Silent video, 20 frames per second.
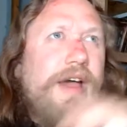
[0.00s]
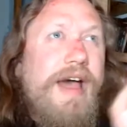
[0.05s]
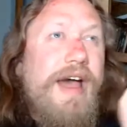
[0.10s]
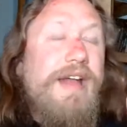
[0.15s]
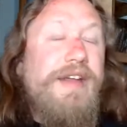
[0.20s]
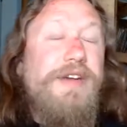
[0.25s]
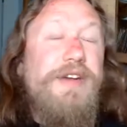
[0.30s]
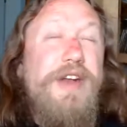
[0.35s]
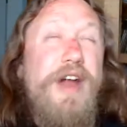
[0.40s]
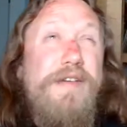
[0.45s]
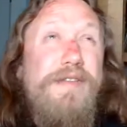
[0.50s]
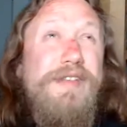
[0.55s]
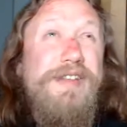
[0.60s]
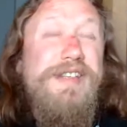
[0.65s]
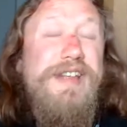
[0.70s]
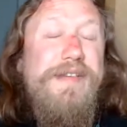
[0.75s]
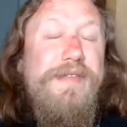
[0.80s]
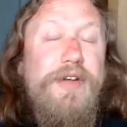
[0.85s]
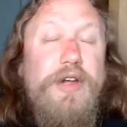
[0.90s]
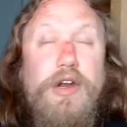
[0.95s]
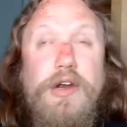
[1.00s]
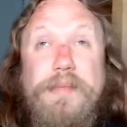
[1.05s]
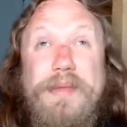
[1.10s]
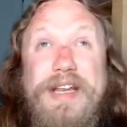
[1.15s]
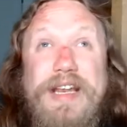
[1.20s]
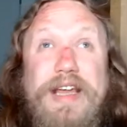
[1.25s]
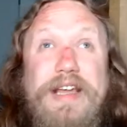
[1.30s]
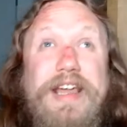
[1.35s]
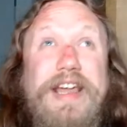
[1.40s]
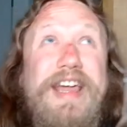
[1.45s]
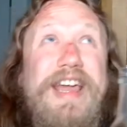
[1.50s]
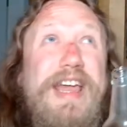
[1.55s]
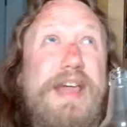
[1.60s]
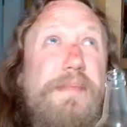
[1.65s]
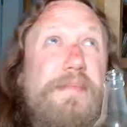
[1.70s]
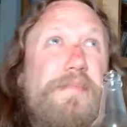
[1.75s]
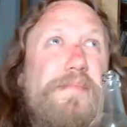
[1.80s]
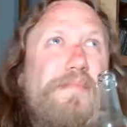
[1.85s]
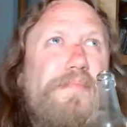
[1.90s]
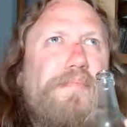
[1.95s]
and your novel's never going to be like a
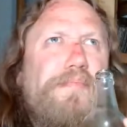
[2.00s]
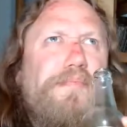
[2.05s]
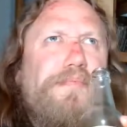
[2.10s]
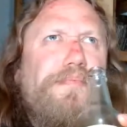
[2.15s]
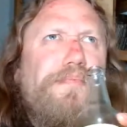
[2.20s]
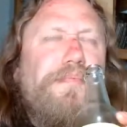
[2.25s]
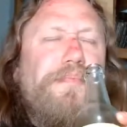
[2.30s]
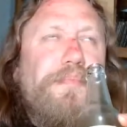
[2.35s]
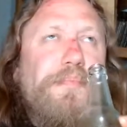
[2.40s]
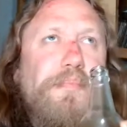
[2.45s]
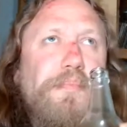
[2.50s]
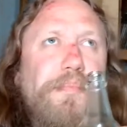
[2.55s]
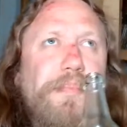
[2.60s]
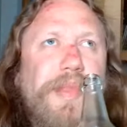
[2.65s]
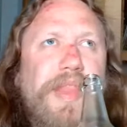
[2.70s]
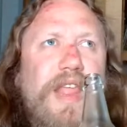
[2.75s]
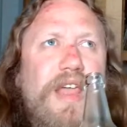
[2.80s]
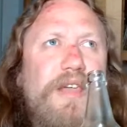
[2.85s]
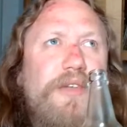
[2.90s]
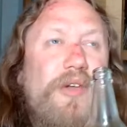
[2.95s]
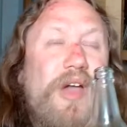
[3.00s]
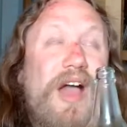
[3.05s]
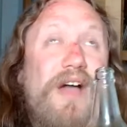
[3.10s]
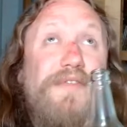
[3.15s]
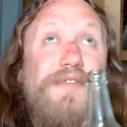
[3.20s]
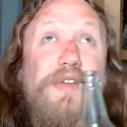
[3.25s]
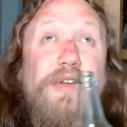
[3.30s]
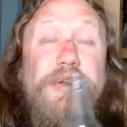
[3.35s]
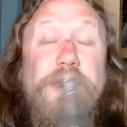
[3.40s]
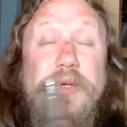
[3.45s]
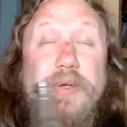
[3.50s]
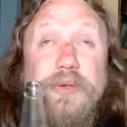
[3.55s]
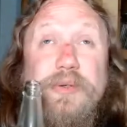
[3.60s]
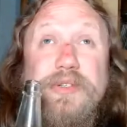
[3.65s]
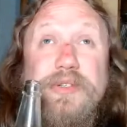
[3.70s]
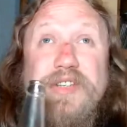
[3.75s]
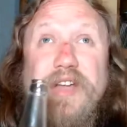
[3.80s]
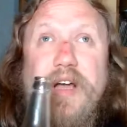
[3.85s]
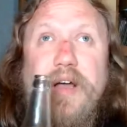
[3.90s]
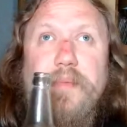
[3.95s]
game. You have to
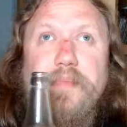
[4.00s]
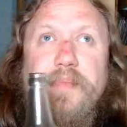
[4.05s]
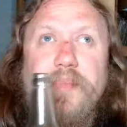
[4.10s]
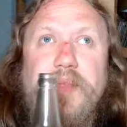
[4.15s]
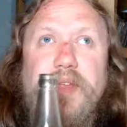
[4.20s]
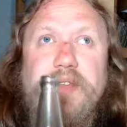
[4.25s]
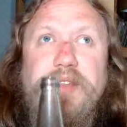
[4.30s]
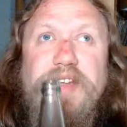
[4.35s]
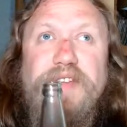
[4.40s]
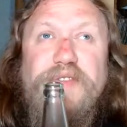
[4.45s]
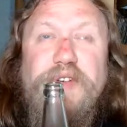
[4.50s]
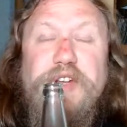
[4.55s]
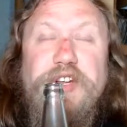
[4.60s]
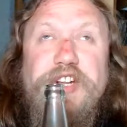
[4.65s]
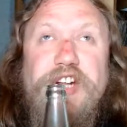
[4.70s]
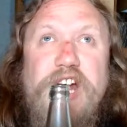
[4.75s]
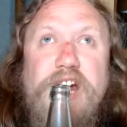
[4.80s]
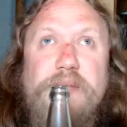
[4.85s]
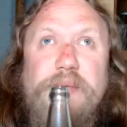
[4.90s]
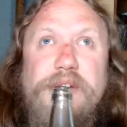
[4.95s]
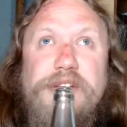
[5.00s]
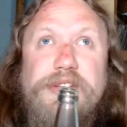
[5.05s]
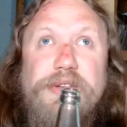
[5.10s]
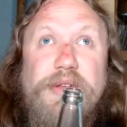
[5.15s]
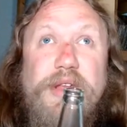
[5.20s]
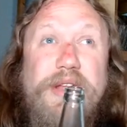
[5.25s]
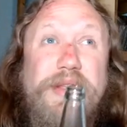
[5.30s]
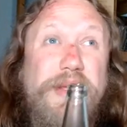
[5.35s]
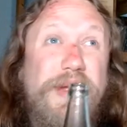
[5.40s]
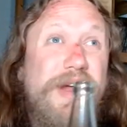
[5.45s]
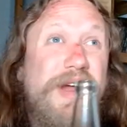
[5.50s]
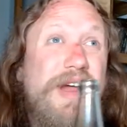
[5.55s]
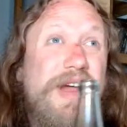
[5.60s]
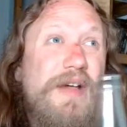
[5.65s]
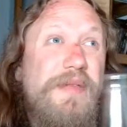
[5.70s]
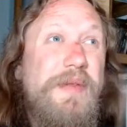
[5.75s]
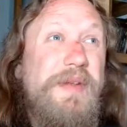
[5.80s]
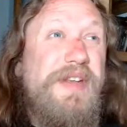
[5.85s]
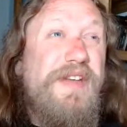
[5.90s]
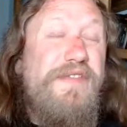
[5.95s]
use the different genres or like
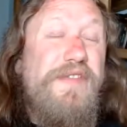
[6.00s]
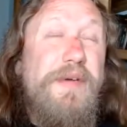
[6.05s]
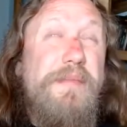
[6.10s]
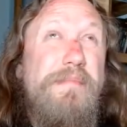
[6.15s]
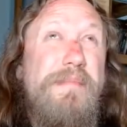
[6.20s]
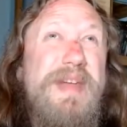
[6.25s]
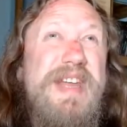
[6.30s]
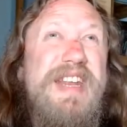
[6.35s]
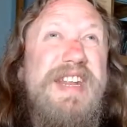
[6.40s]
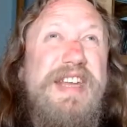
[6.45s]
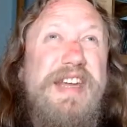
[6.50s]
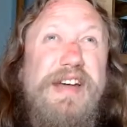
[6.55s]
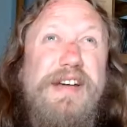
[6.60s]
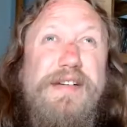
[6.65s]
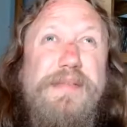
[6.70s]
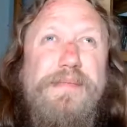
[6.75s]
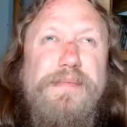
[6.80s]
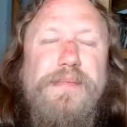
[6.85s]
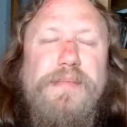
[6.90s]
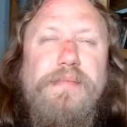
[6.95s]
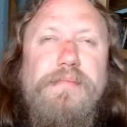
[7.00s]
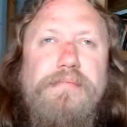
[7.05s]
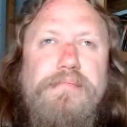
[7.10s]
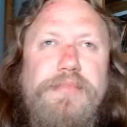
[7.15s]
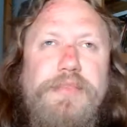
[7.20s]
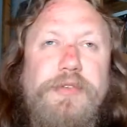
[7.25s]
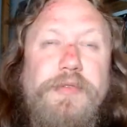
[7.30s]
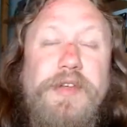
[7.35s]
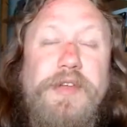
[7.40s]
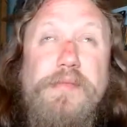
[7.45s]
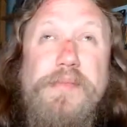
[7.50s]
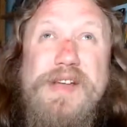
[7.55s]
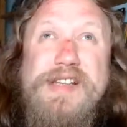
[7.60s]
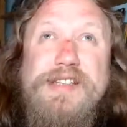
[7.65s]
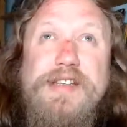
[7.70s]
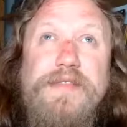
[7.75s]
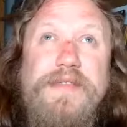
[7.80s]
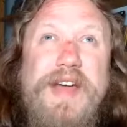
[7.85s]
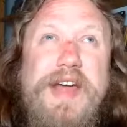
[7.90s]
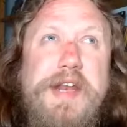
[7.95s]
the different media to their
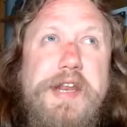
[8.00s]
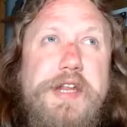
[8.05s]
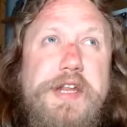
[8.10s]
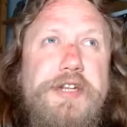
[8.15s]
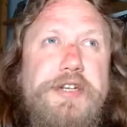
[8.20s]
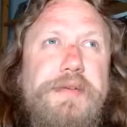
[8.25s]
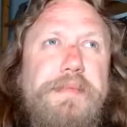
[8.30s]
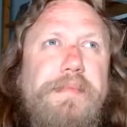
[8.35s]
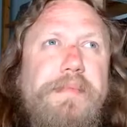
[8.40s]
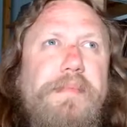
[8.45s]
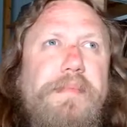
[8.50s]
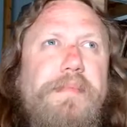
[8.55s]
best advantage.